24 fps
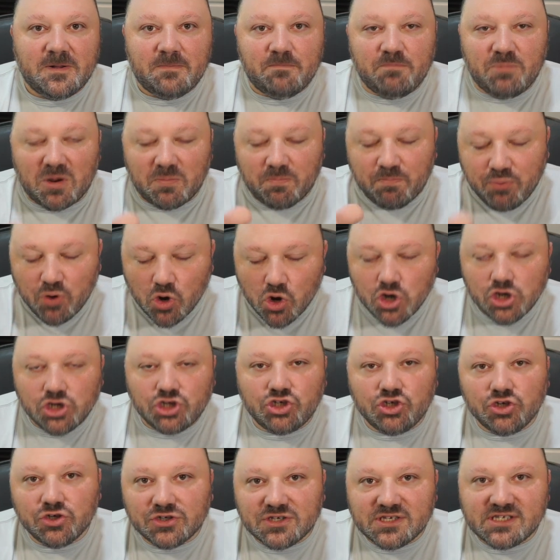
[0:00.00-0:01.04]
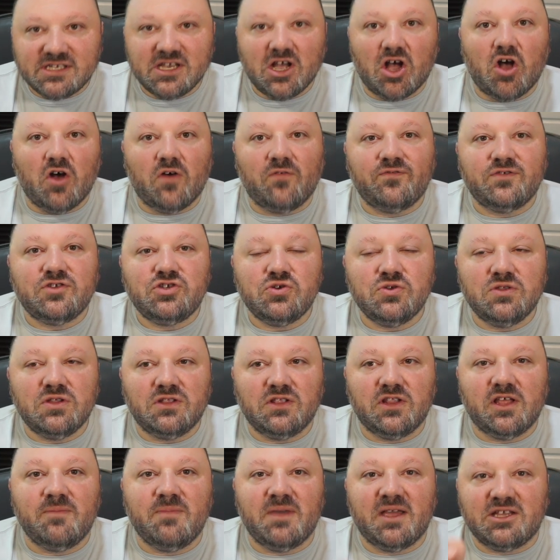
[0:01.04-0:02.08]
But push yourself to the
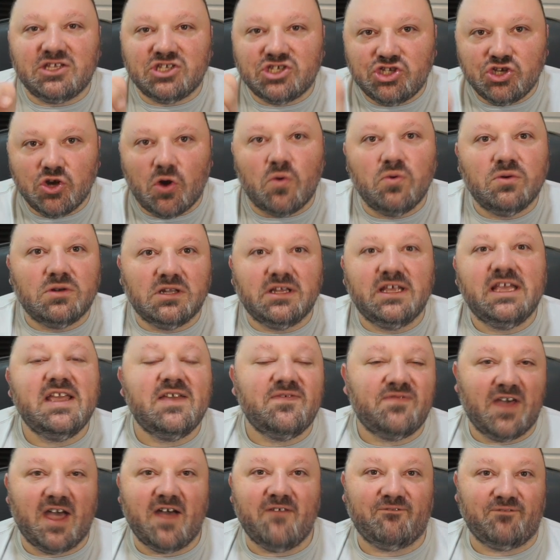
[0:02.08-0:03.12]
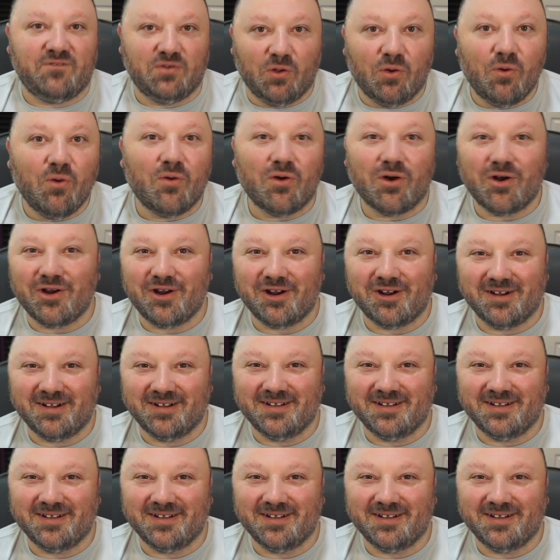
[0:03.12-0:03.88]
limit. Don't leave that floor,